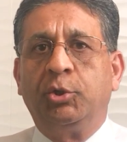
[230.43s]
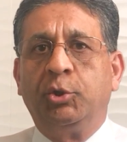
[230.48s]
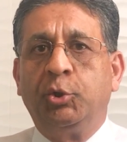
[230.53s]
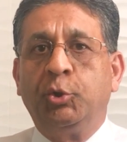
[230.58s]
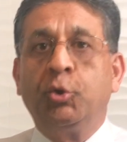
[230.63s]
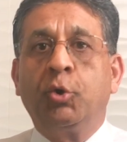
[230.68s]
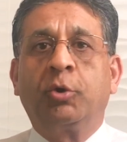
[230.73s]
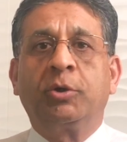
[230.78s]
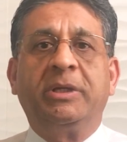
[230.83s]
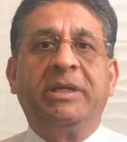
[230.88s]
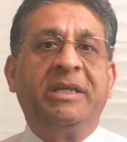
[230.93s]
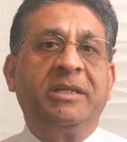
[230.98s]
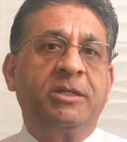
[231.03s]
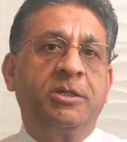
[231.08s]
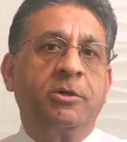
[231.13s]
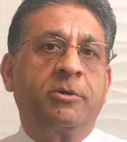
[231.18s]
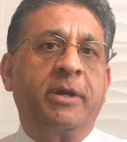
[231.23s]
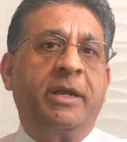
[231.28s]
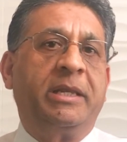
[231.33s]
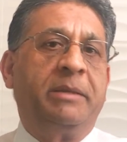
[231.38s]
you don't
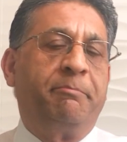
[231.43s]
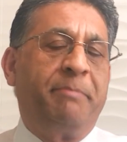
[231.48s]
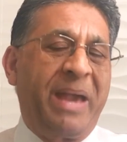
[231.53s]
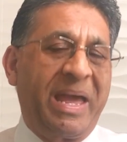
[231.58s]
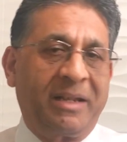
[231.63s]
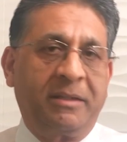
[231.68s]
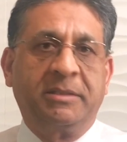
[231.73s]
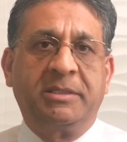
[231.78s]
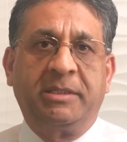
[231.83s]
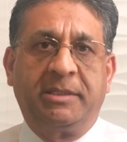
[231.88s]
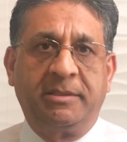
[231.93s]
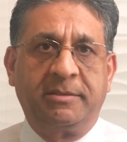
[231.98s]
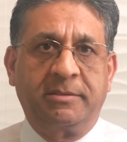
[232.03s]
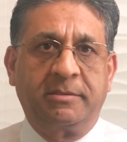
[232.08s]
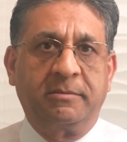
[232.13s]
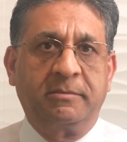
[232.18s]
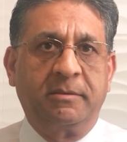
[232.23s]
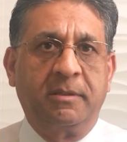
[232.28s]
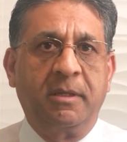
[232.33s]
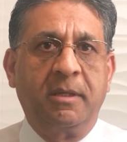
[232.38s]
incur any
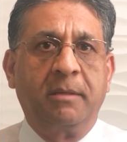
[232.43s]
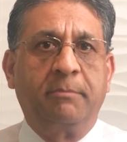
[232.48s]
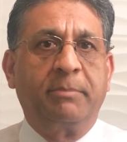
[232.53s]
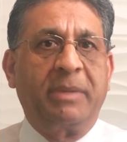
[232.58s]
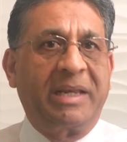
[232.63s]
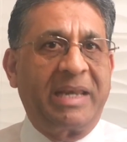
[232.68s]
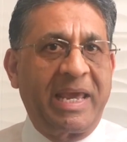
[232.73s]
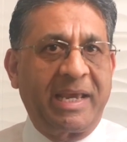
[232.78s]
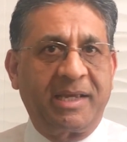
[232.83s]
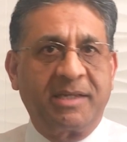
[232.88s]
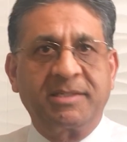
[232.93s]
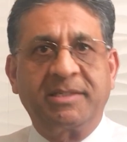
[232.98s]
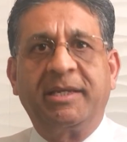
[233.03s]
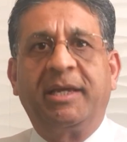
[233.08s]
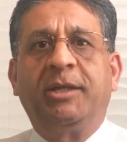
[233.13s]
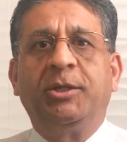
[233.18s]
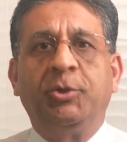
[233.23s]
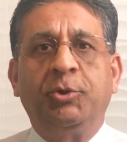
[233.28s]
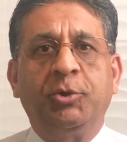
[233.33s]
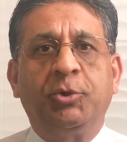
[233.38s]
penalties. But like I
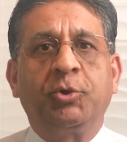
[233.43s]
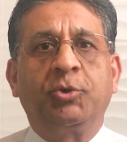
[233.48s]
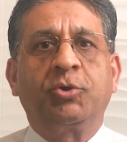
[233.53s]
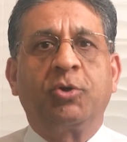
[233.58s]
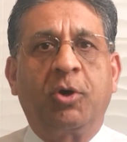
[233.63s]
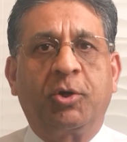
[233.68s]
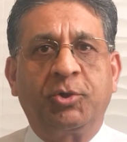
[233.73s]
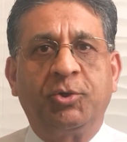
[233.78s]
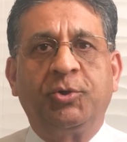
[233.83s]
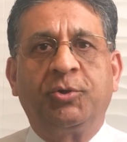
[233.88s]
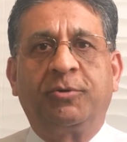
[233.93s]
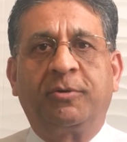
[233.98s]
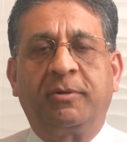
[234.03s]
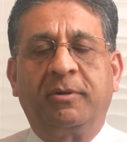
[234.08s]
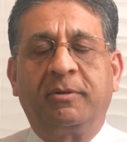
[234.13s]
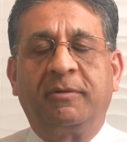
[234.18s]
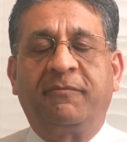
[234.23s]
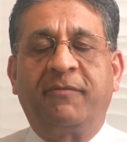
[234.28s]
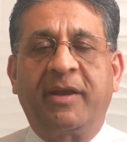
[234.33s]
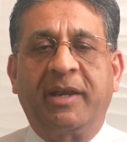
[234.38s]
said, you need to talk to your
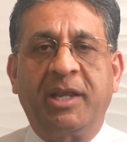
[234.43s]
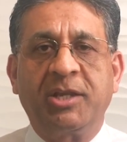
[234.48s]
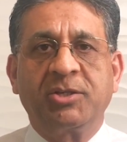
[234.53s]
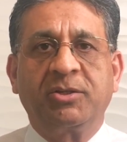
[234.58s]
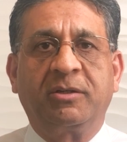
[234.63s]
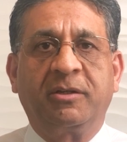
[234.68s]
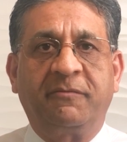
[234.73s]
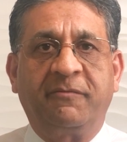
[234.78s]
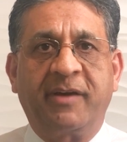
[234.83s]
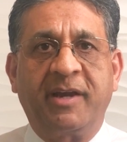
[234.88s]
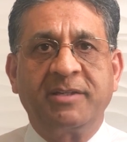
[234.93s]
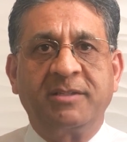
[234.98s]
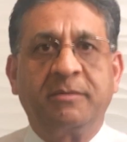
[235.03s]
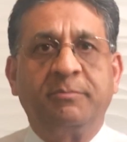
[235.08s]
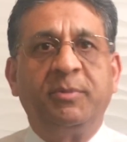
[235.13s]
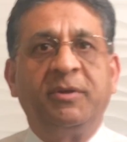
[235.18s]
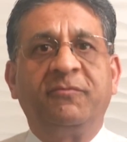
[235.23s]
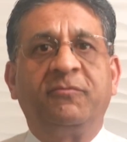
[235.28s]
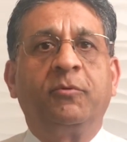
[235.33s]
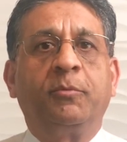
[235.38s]
financial advisor
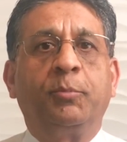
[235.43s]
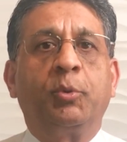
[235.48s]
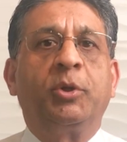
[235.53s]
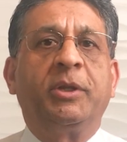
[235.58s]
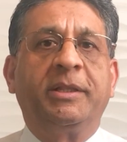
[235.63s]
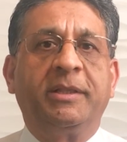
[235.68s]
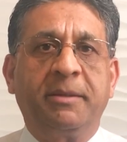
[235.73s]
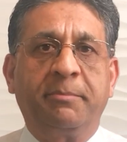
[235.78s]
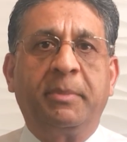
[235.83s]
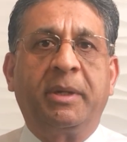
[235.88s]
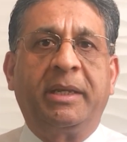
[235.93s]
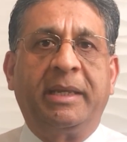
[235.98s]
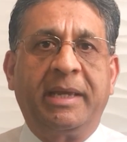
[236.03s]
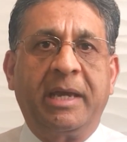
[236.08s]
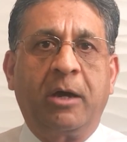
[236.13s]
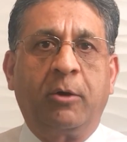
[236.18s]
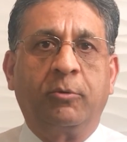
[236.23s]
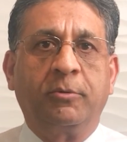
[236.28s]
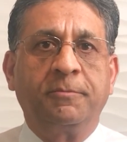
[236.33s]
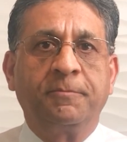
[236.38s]
before pulling the money
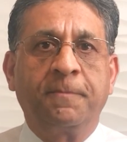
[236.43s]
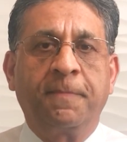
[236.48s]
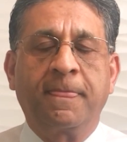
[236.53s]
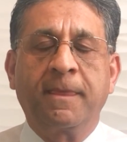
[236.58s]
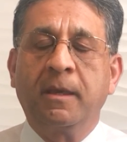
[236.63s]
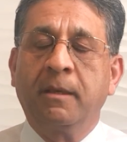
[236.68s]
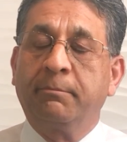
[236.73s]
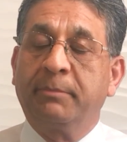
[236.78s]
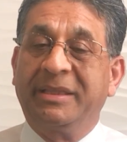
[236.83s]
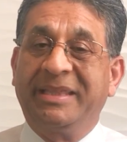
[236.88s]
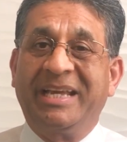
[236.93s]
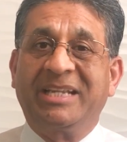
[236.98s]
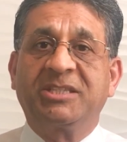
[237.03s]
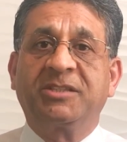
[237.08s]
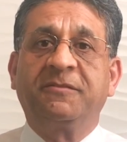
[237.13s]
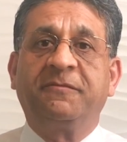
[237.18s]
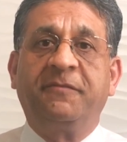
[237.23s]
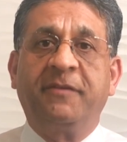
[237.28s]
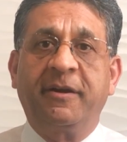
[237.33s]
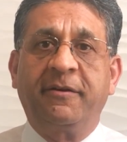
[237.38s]
out. But
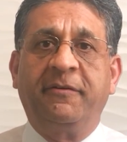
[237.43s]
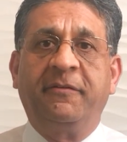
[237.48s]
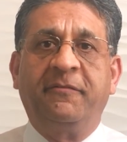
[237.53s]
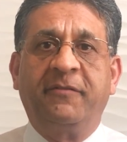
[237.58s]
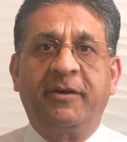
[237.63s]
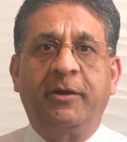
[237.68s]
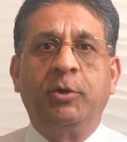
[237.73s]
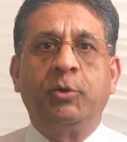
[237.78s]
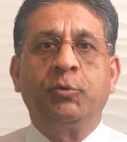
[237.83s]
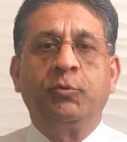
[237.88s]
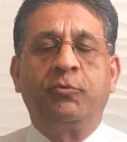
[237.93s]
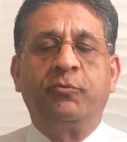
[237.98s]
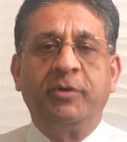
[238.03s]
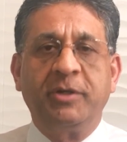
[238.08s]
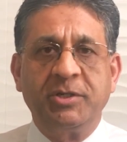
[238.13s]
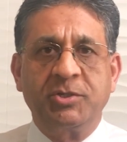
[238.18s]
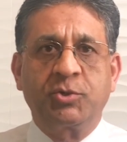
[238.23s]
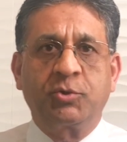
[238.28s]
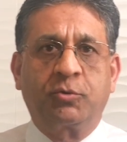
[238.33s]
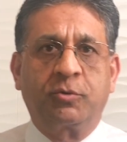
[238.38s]
that's a very, very good
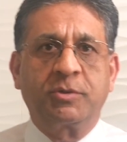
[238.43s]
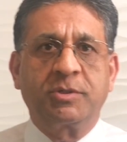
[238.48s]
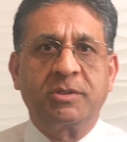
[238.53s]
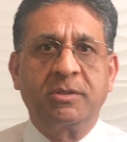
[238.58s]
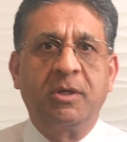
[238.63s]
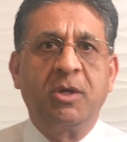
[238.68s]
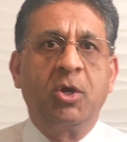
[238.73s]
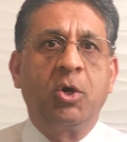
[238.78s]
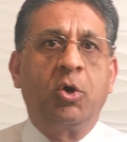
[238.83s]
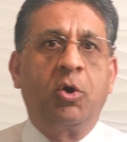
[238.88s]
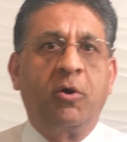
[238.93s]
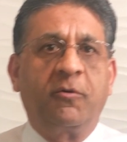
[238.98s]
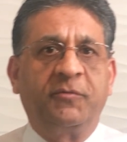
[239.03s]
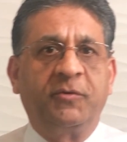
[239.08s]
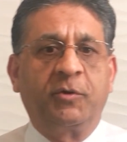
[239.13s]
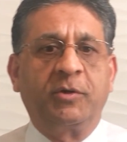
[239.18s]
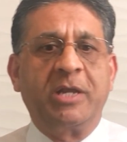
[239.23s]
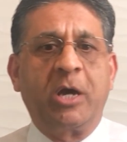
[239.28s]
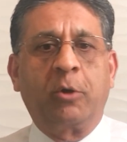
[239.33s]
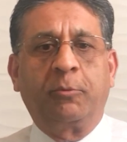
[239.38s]
resource of
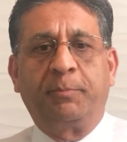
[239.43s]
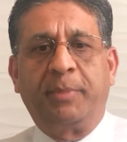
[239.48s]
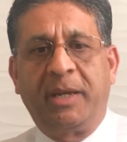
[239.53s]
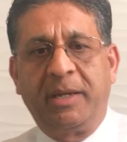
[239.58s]
your down